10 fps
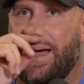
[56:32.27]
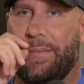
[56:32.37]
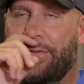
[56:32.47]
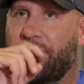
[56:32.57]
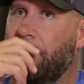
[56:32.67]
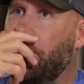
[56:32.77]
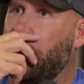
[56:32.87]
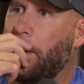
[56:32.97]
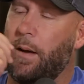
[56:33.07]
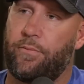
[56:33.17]
I mean, from
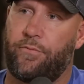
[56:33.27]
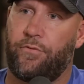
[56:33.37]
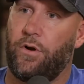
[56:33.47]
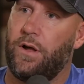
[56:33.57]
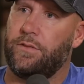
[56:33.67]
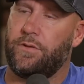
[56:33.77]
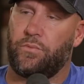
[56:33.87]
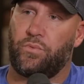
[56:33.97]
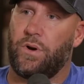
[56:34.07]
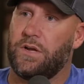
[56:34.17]
up front,
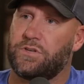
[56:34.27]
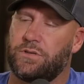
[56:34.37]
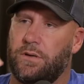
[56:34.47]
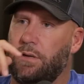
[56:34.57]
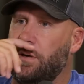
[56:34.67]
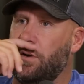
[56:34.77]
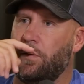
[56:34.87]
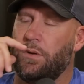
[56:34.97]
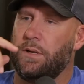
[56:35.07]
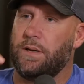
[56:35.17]
the rush, you know,